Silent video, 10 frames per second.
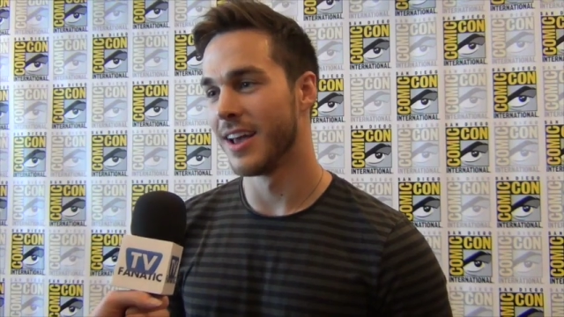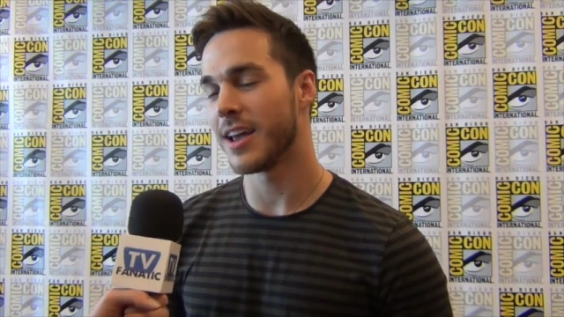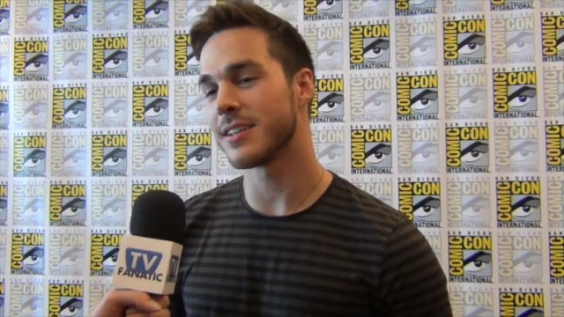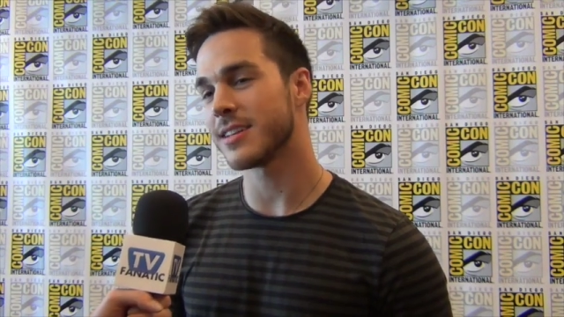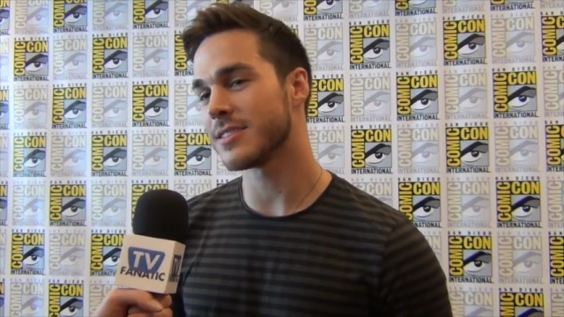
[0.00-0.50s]

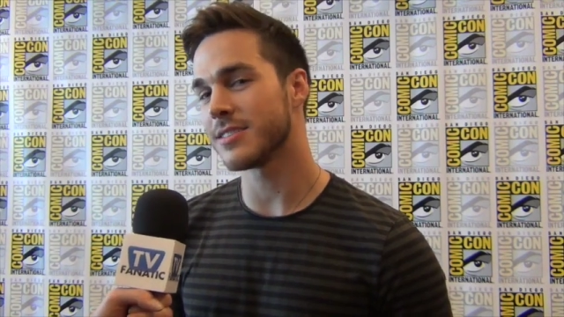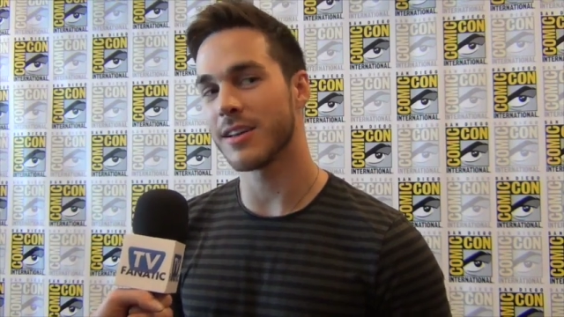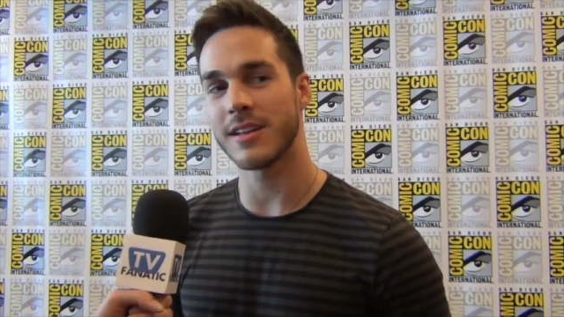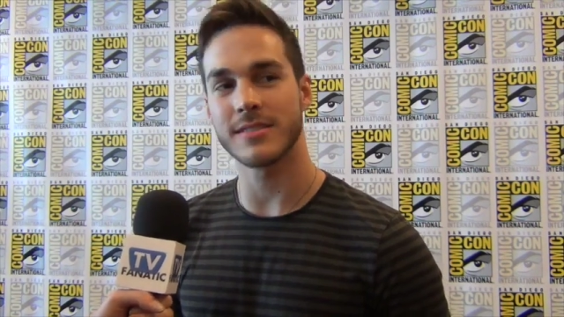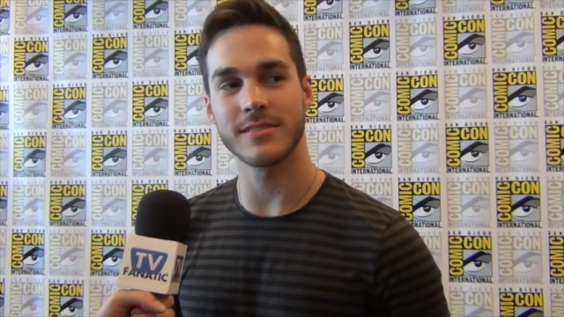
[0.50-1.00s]
Yeah, it's it's
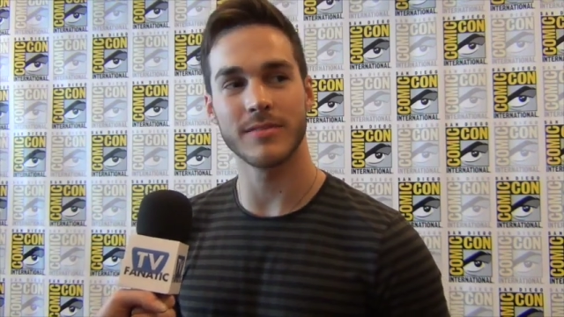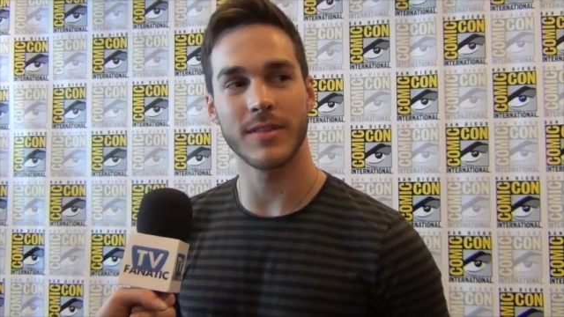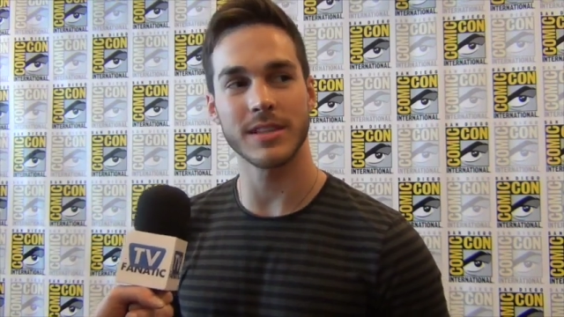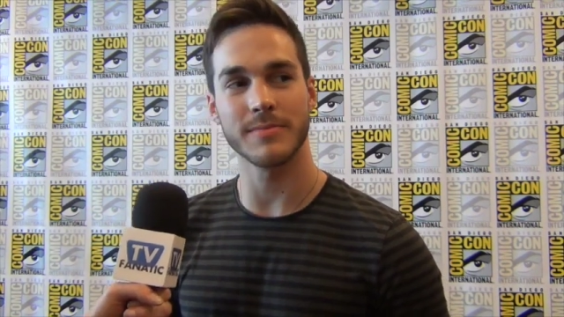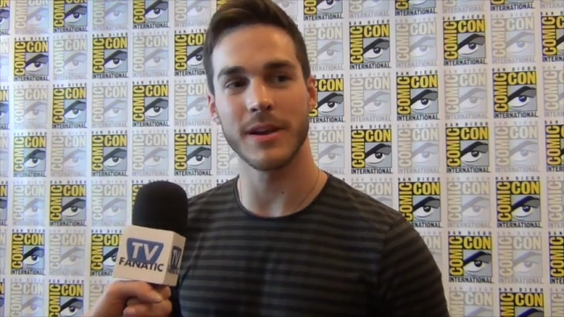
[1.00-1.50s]
a it's
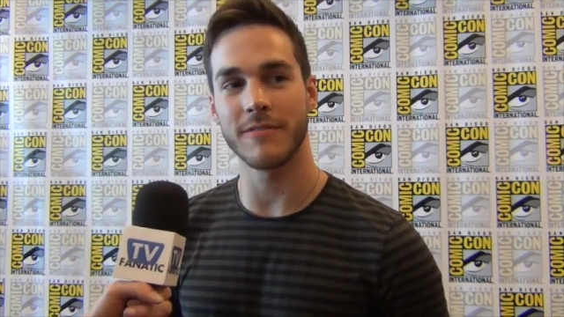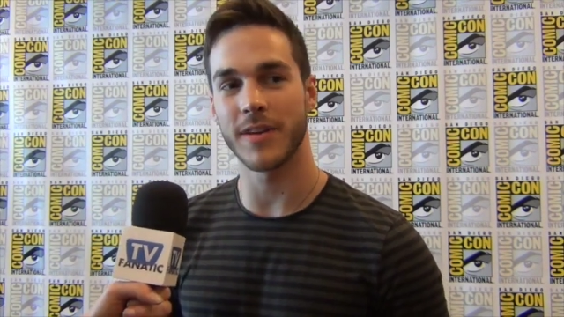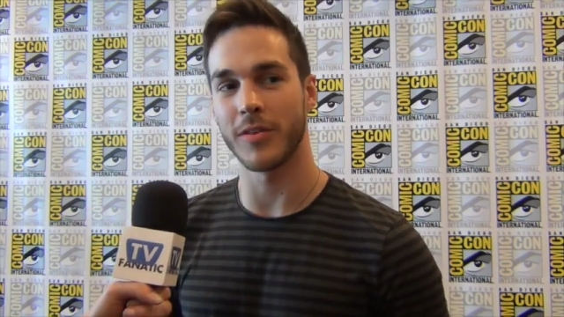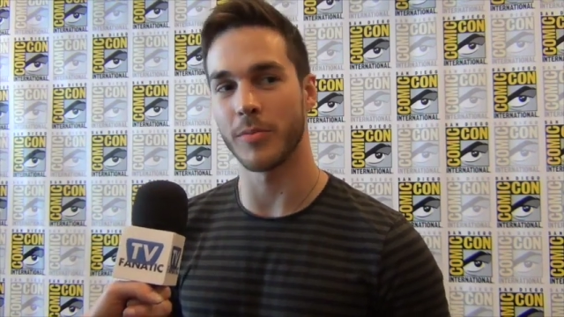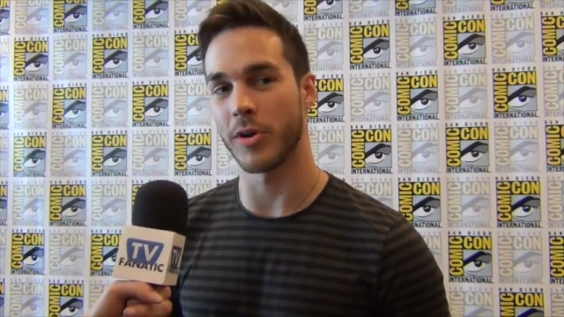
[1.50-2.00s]
that's my
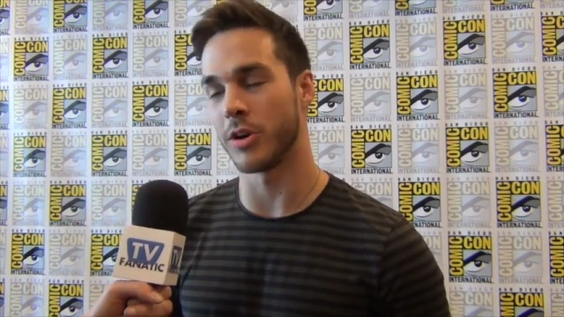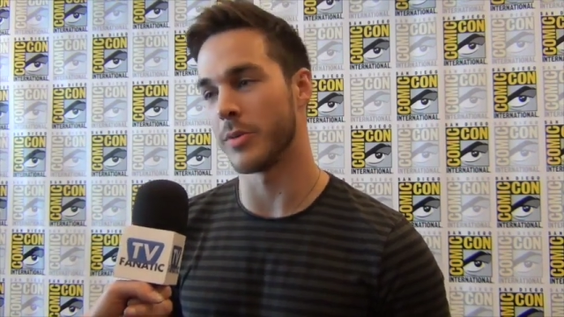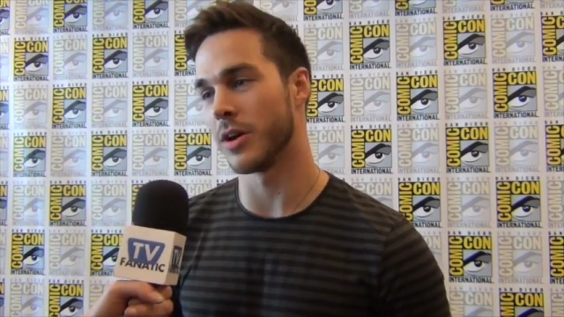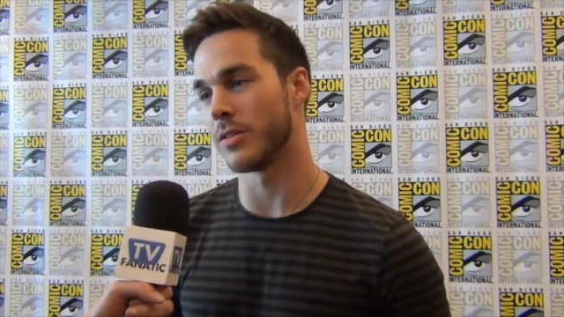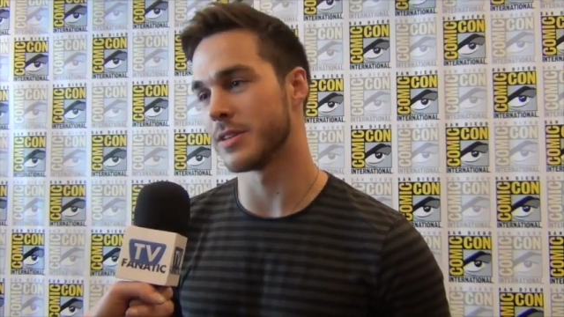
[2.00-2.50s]
favorite part
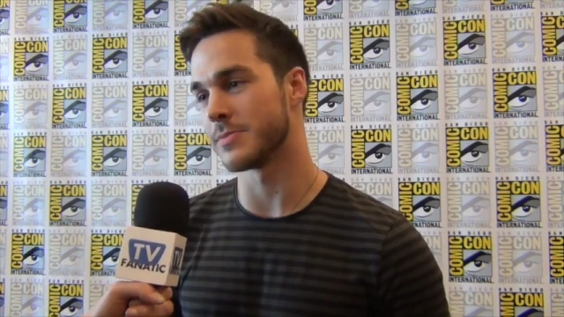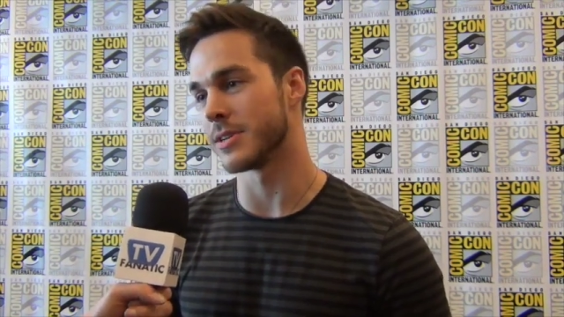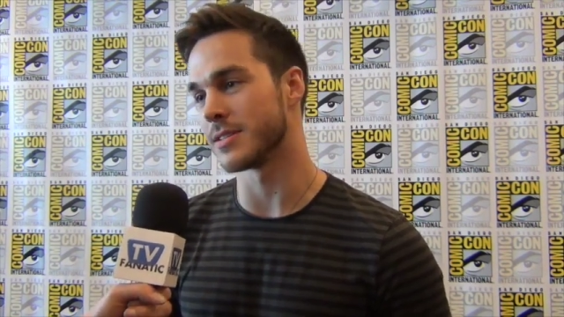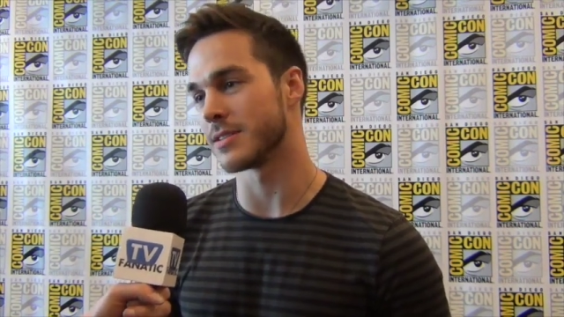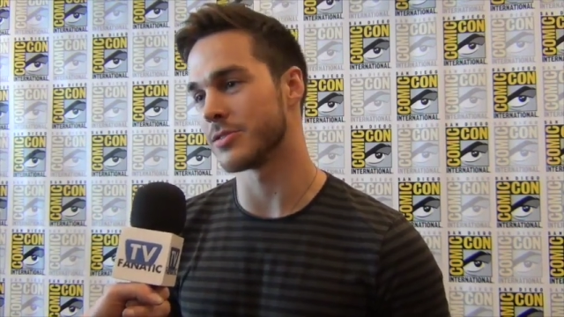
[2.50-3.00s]
about this
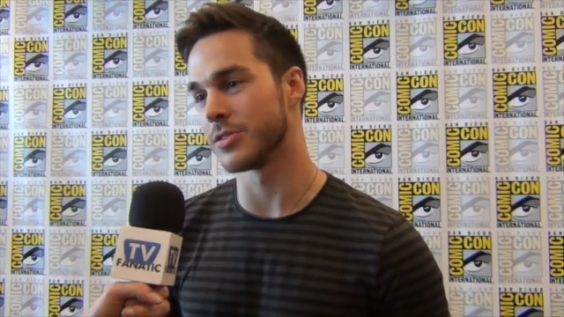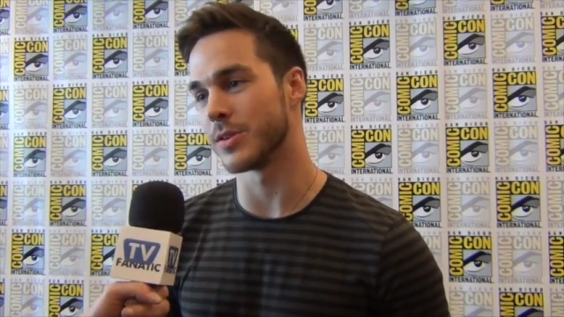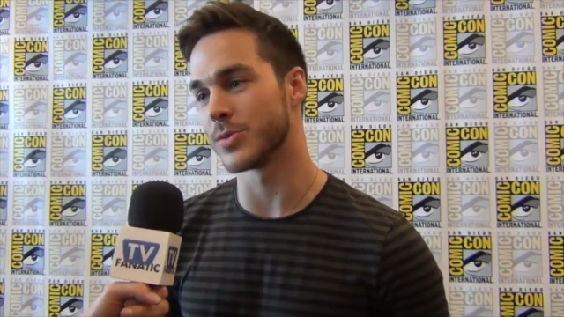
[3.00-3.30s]
business too.